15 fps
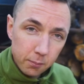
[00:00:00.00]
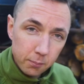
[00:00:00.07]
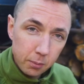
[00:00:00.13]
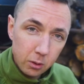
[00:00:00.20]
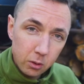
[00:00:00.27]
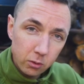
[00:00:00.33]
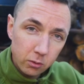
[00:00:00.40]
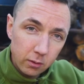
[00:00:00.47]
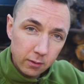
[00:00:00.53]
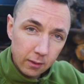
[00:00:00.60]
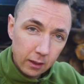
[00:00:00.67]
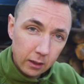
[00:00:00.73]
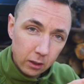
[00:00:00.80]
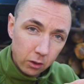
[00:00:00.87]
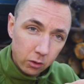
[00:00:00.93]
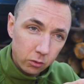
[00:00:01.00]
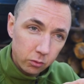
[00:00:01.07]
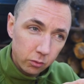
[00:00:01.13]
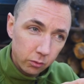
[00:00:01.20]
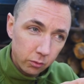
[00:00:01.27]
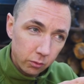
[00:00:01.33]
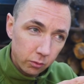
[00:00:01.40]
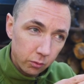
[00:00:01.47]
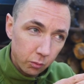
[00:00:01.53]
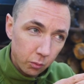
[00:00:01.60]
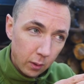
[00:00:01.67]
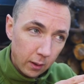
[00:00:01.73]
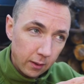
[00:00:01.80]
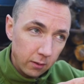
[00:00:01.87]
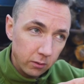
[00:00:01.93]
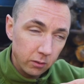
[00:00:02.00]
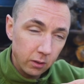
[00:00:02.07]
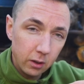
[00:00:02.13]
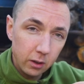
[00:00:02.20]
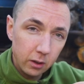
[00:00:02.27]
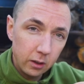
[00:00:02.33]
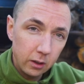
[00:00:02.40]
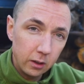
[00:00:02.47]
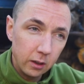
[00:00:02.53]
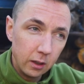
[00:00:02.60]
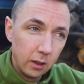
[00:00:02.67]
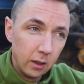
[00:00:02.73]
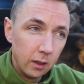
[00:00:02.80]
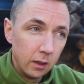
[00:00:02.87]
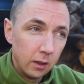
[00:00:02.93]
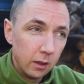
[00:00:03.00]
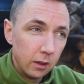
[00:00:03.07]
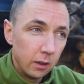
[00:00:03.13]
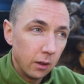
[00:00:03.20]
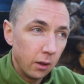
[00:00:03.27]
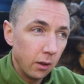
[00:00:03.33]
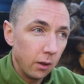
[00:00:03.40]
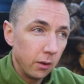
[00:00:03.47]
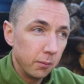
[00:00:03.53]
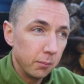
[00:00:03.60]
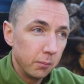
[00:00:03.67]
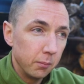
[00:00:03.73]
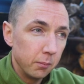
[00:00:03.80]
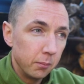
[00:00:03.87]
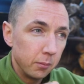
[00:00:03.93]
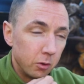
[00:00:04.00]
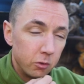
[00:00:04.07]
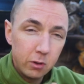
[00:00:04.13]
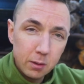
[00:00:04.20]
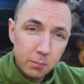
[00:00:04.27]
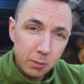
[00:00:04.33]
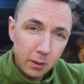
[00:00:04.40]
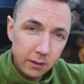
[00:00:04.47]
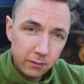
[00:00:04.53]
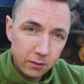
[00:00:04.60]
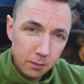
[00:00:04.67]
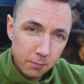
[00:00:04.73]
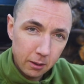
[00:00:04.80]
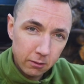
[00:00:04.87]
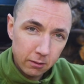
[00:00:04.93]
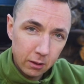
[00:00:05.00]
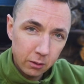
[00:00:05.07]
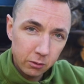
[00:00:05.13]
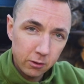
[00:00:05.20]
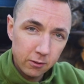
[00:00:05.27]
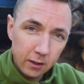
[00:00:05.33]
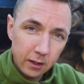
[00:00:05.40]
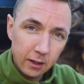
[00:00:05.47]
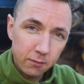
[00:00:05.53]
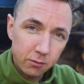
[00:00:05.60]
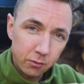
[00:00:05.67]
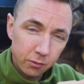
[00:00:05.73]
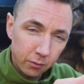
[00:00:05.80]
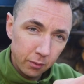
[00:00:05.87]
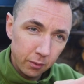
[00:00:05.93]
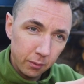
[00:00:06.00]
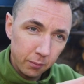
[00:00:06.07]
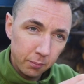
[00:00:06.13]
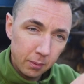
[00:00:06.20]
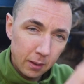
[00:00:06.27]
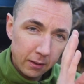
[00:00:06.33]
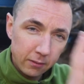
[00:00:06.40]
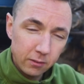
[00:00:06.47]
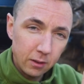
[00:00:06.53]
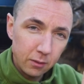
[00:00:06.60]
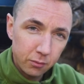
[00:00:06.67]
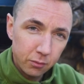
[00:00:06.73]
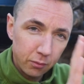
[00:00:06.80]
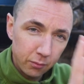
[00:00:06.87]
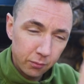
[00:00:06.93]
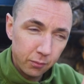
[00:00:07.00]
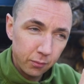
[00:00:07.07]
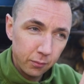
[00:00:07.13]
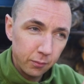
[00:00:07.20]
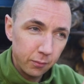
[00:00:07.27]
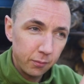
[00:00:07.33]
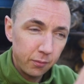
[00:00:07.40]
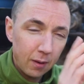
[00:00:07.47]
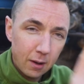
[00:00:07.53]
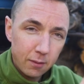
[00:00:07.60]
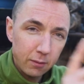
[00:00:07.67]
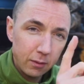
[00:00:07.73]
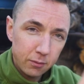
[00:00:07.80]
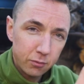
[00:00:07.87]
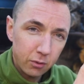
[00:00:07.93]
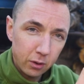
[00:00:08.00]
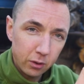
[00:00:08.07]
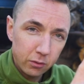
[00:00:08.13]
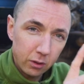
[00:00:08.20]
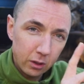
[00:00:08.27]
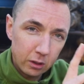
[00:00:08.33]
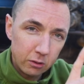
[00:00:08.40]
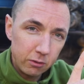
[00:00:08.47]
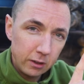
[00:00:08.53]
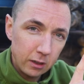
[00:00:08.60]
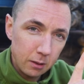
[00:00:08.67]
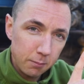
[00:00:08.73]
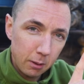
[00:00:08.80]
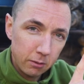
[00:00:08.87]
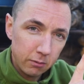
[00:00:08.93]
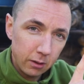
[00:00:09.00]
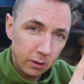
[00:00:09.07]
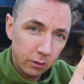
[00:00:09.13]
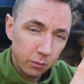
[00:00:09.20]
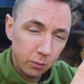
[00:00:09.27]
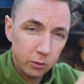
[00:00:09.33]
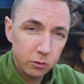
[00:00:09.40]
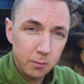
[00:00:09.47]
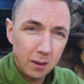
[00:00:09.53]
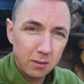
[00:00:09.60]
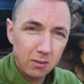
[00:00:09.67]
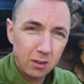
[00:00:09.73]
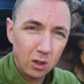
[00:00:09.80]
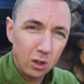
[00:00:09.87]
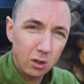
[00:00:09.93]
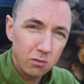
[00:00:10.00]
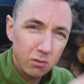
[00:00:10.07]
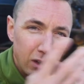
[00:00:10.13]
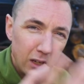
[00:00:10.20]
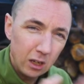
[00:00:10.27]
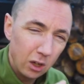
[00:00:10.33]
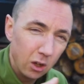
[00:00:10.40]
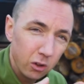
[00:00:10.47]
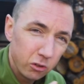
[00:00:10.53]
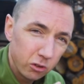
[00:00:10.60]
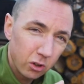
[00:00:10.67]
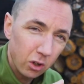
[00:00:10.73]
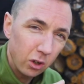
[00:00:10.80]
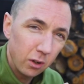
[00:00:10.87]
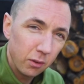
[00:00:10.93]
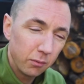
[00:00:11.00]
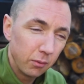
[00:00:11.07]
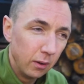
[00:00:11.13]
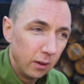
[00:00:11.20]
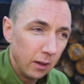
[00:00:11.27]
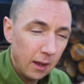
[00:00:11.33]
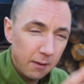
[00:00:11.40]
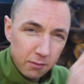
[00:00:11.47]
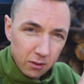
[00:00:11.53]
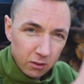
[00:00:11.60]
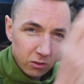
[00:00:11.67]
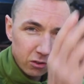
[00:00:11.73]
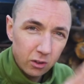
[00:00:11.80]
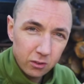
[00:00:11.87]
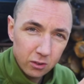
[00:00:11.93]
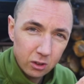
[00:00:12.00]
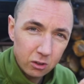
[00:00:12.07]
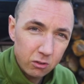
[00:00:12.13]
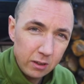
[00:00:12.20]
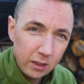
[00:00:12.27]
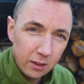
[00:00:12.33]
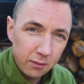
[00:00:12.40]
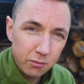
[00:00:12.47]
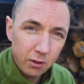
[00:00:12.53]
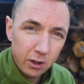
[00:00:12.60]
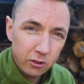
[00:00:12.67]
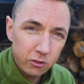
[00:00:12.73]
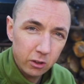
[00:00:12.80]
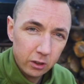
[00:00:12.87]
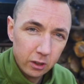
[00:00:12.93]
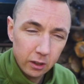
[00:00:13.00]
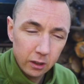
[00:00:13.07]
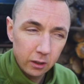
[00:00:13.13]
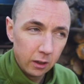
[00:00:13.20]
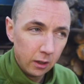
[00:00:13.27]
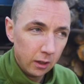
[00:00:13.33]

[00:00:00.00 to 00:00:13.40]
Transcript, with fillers: because it then goes where there's a um, green plant in the background you then have plants in the flower in the front and green in the background which makes it kind of really lush kind of everything's nice and green and fresh looking